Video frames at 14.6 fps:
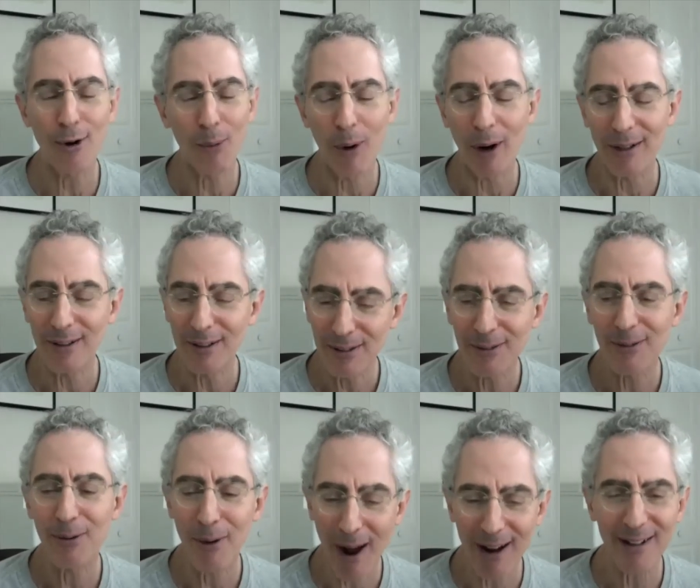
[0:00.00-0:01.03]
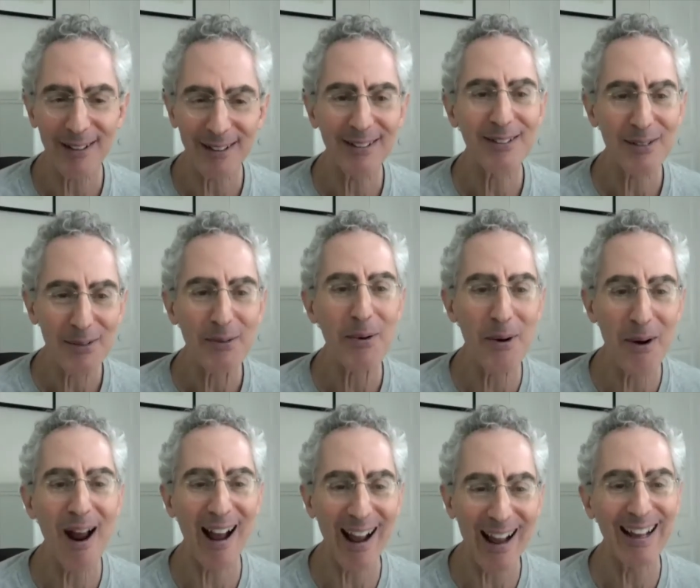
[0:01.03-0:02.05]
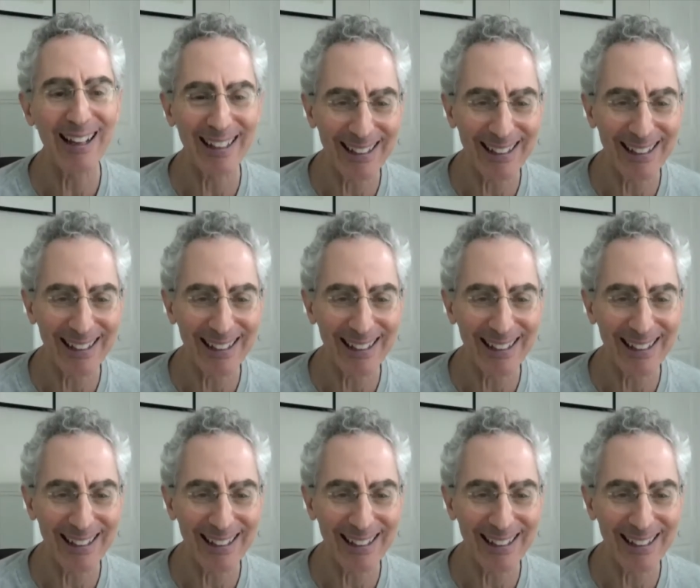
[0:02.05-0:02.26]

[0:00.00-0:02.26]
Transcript: nothing one. bad right. about our founder,